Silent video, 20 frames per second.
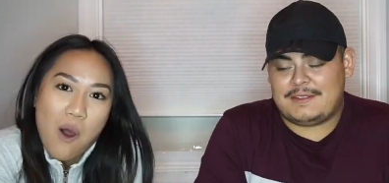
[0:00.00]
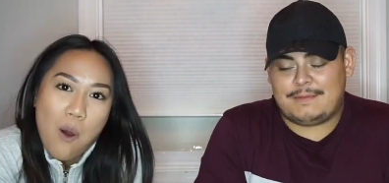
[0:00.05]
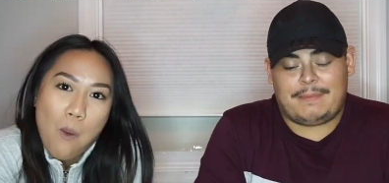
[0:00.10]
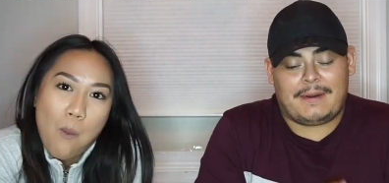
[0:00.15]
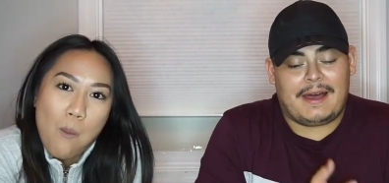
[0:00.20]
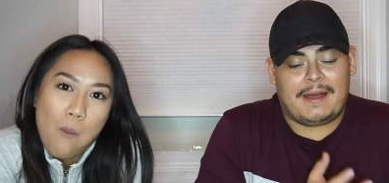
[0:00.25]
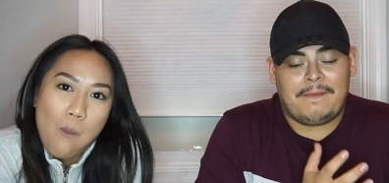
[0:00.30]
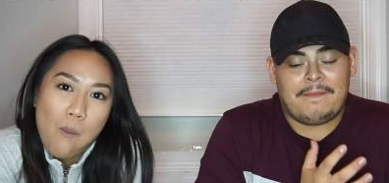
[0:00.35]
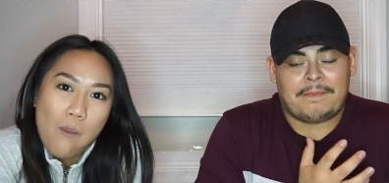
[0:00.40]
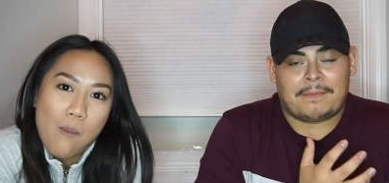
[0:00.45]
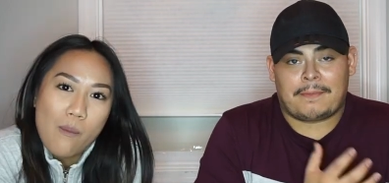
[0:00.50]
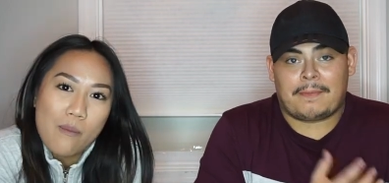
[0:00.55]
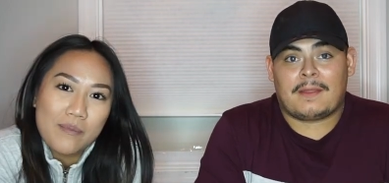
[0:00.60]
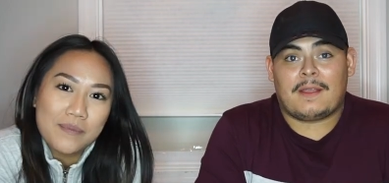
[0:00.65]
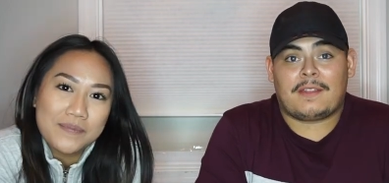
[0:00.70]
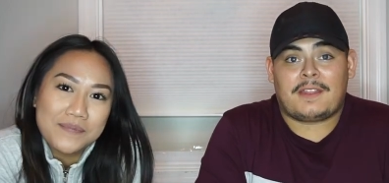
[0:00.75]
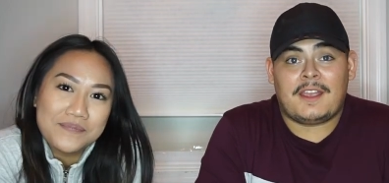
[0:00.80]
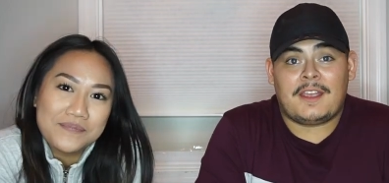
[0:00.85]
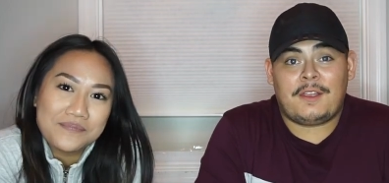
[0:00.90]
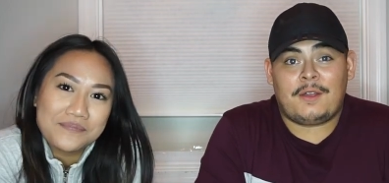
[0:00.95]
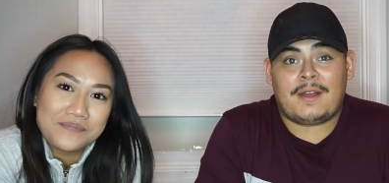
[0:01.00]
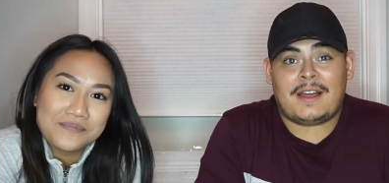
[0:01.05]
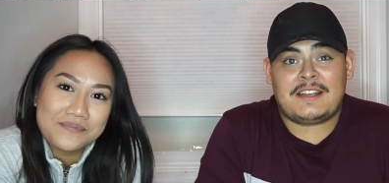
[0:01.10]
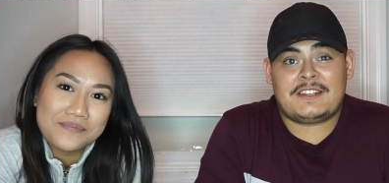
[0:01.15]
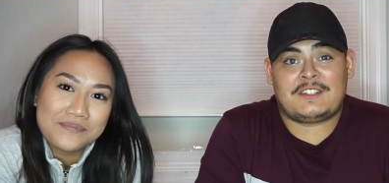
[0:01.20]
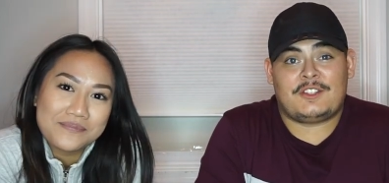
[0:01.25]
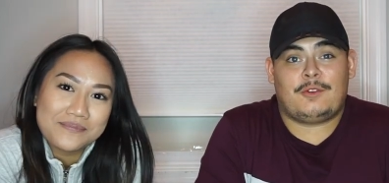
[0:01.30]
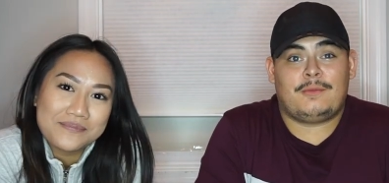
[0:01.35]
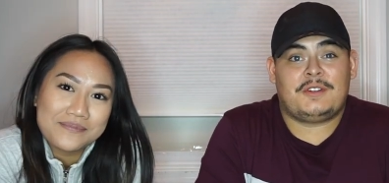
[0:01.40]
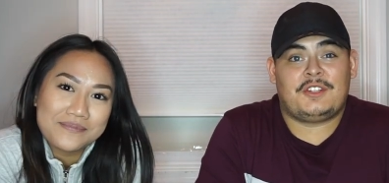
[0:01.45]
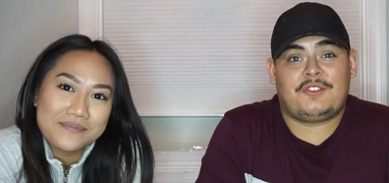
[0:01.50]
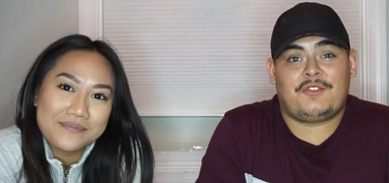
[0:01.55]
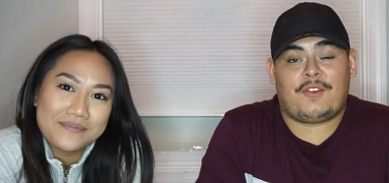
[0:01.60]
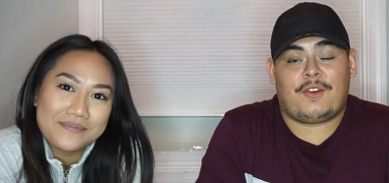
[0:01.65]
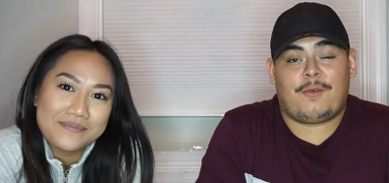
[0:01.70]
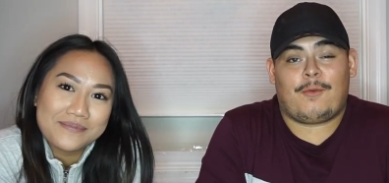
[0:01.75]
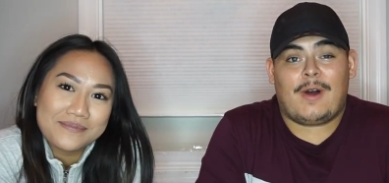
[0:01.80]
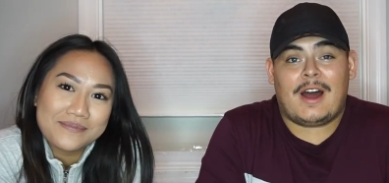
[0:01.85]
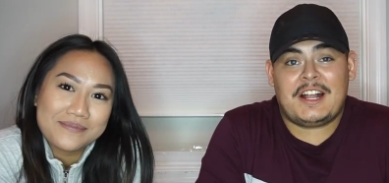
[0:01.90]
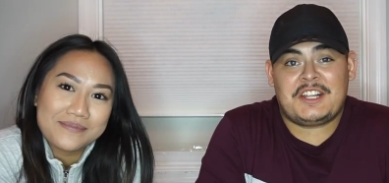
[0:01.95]
Speaker 1: But thank you guys so much
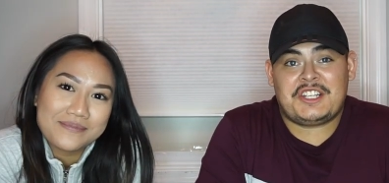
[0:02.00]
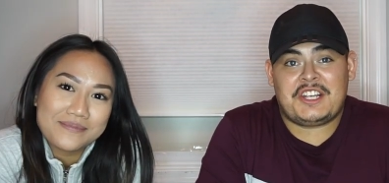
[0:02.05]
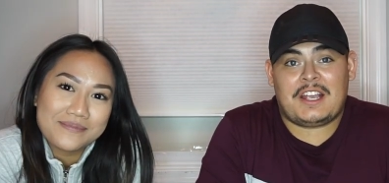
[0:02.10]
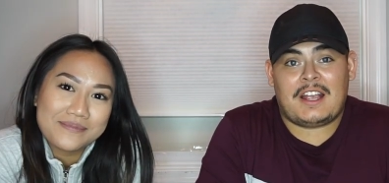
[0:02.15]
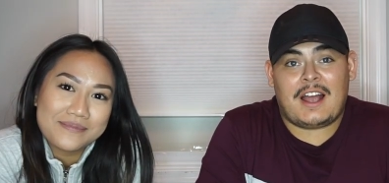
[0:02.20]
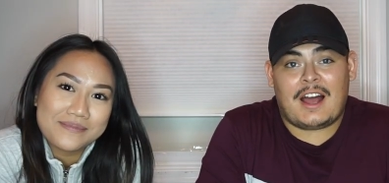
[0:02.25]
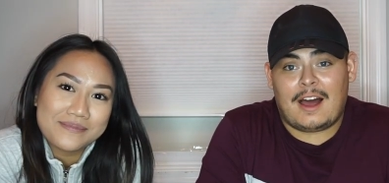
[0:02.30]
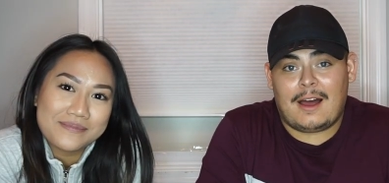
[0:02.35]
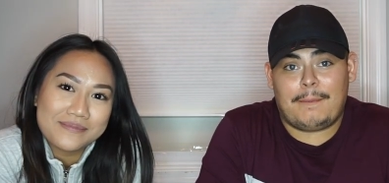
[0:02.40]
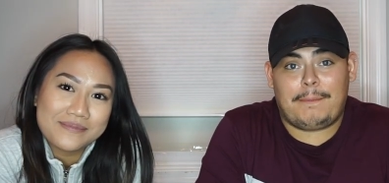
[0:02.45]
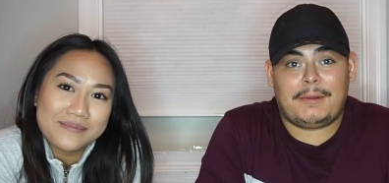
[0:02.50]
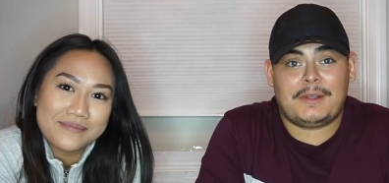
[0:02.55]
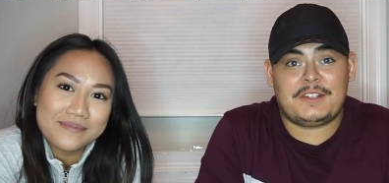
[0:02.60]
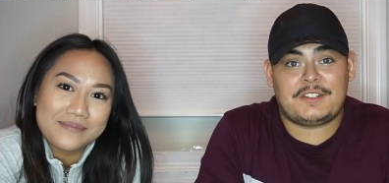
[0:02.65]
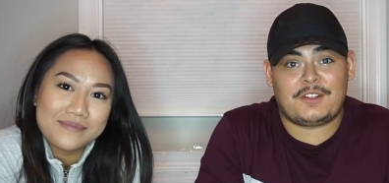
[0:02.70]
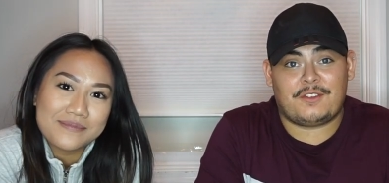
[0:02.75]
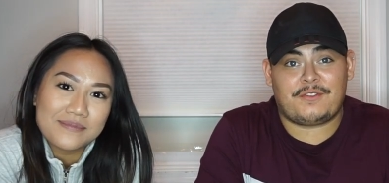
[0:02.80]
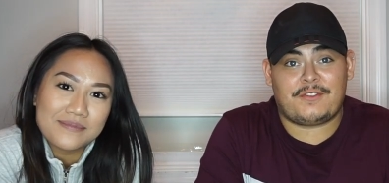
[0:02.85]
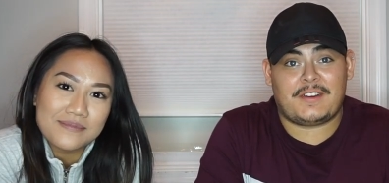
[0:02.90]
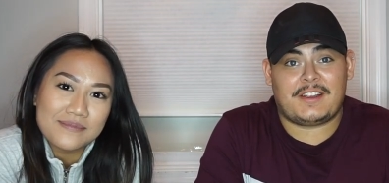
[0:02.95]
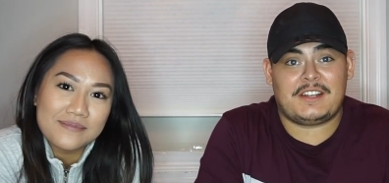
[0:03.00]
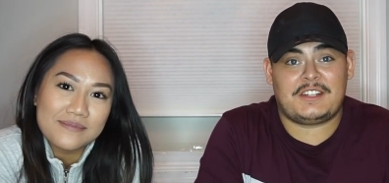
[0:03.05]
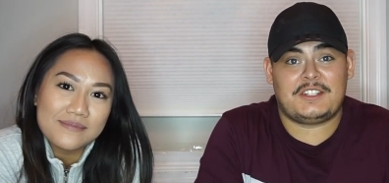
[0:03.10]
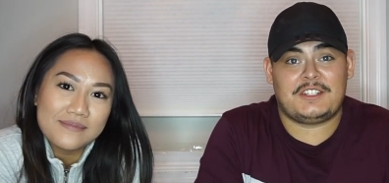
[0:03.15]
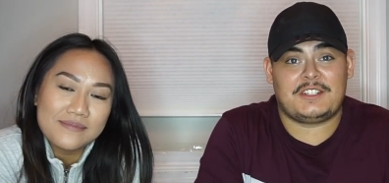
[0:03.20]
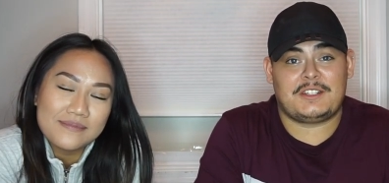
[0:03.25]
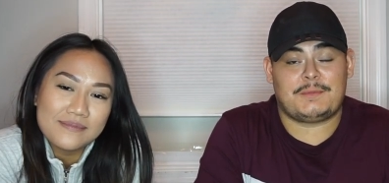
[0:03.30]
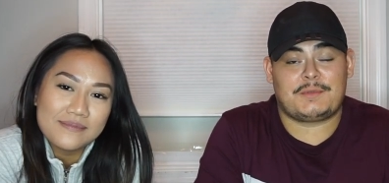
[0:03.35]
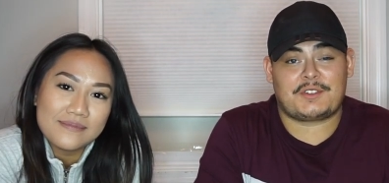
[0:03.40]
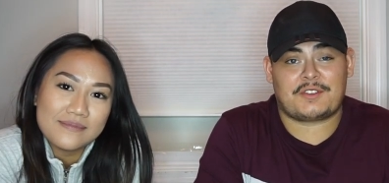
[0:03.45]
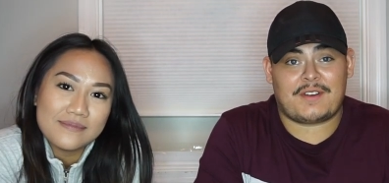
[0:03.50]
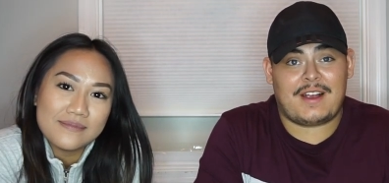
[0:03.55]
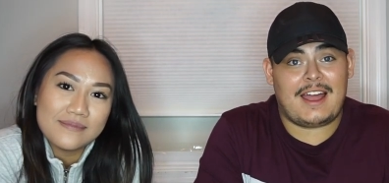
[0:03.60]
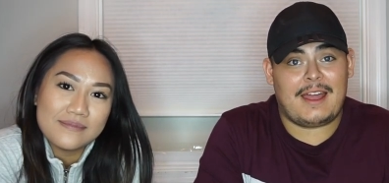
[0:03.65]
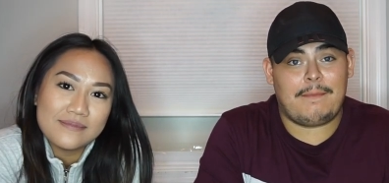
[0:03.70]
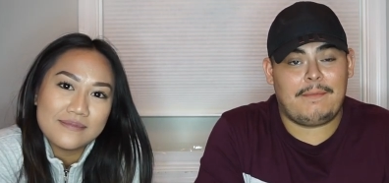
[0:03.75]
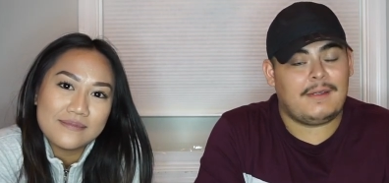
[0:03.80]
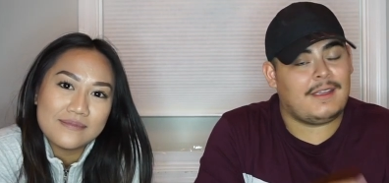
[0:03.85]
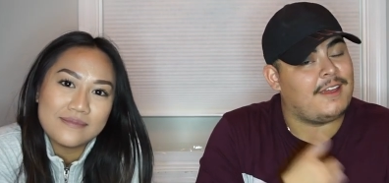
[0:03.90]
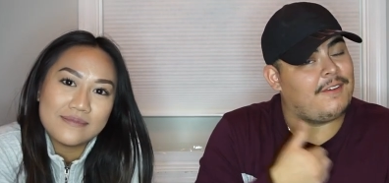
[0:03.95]
for watching. Please don't forget to
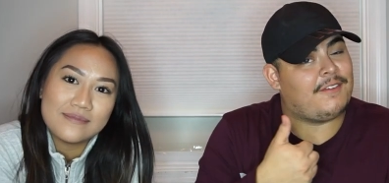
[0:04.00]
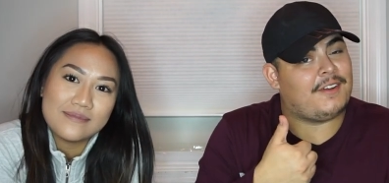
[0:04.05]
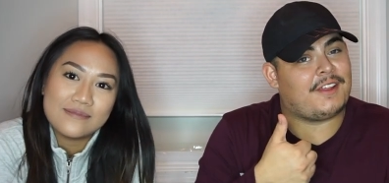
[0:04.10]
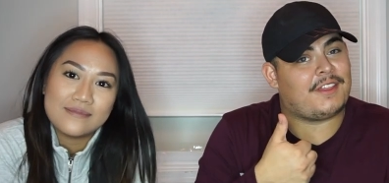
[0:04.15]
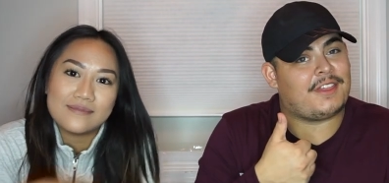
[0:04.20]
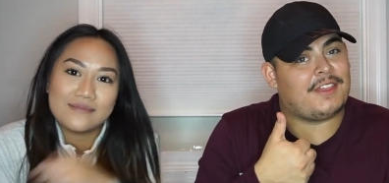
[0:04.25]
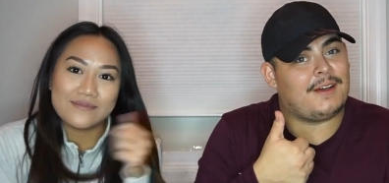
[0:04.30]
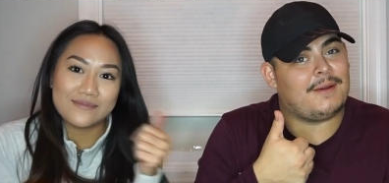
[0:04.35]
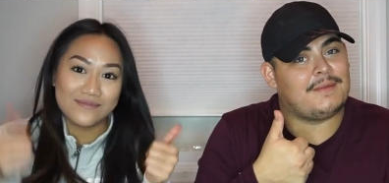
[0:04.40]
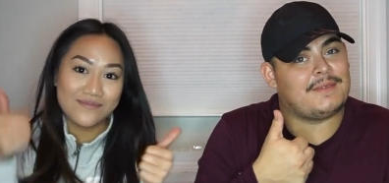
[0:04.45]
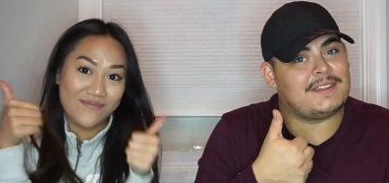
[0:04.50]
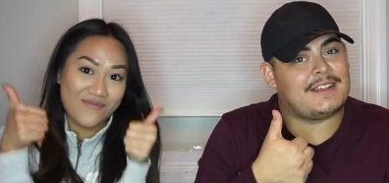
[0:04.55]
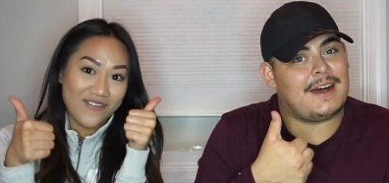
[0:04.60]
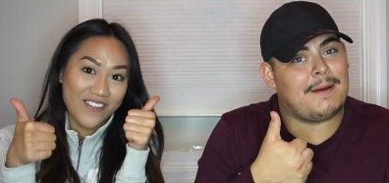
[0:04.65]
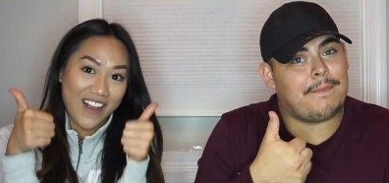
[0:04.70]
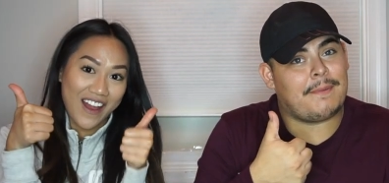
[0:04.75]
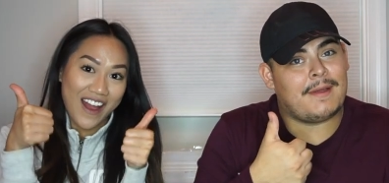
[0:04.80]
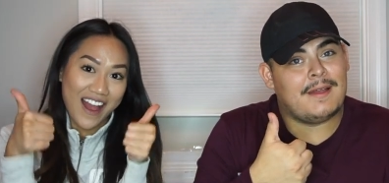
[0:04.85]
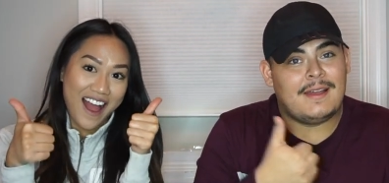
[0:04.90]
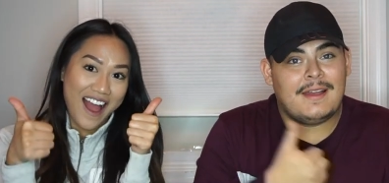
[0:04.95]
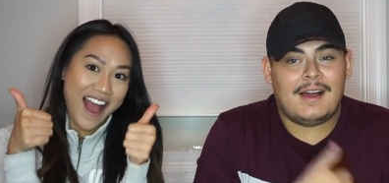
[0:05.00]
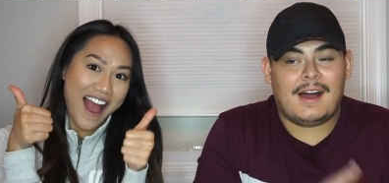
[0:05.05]
subscribe, give it a thumbs up,